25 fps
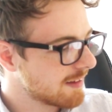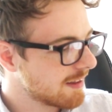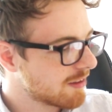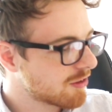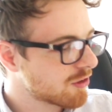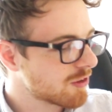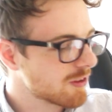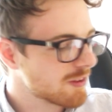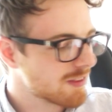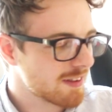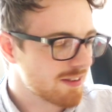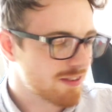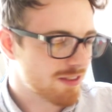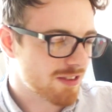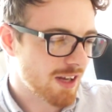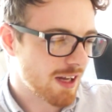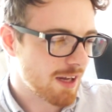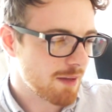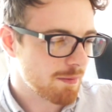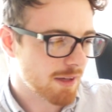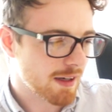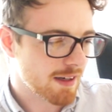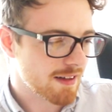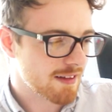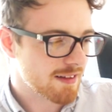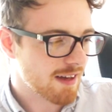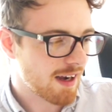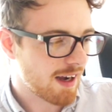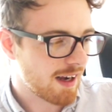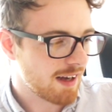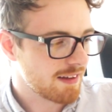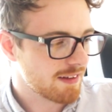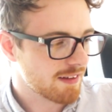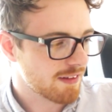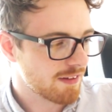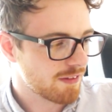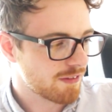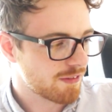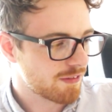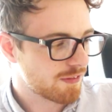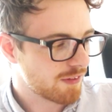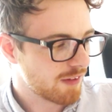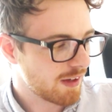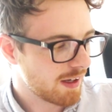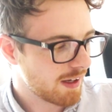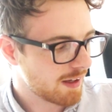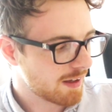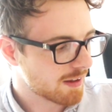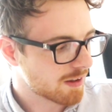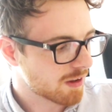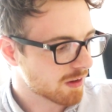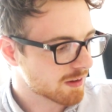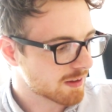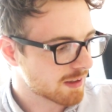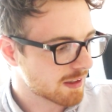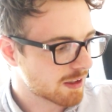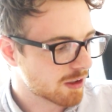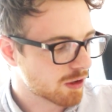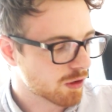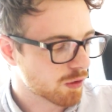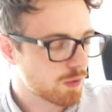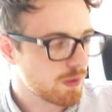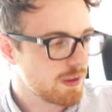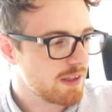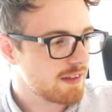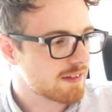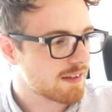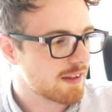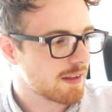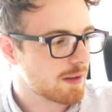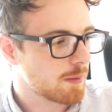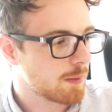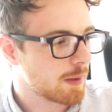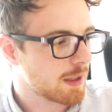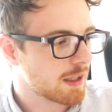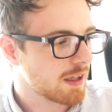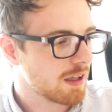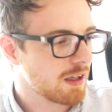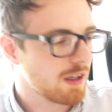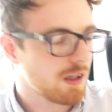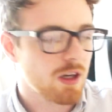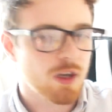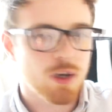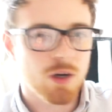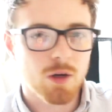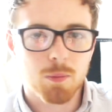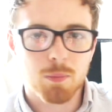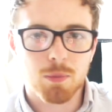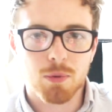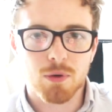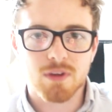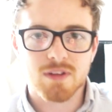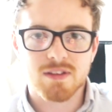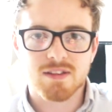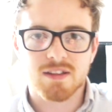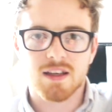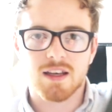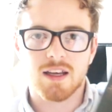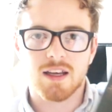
It's just a shame that it's kind of uh, got the crease in the middle, but